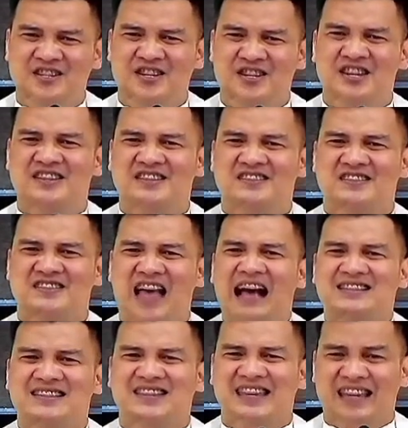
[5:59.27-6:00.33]
Jesus is
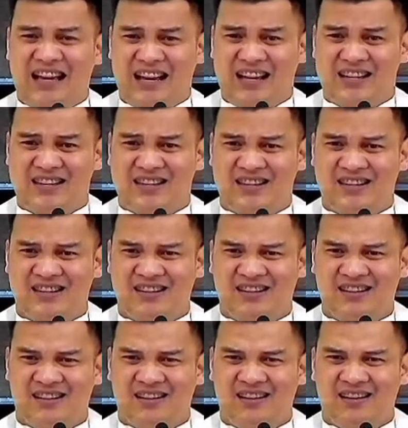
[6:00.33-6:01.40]
asking us,
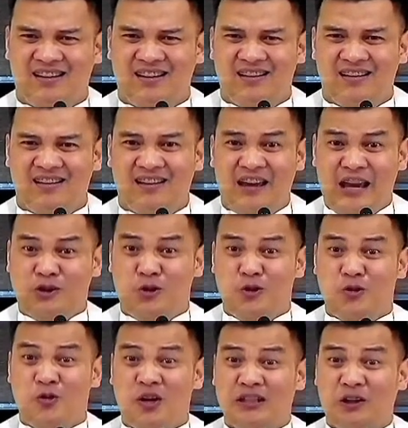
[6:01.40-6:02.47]

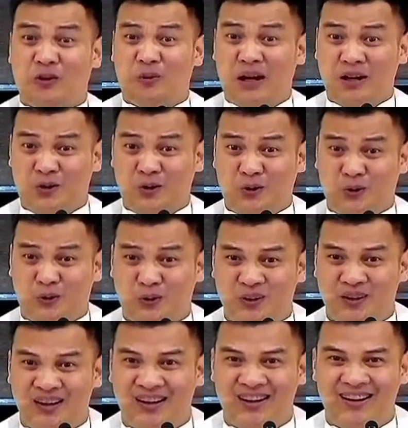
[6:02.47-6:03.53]
ito yung katawan ko.
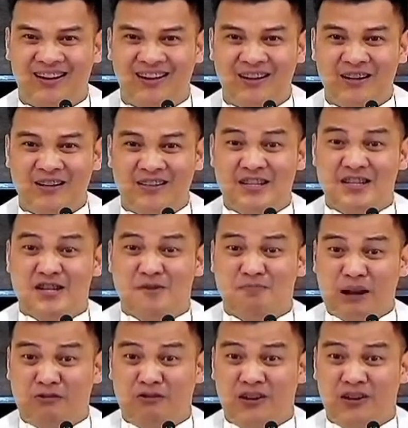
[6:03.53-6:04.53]
This is my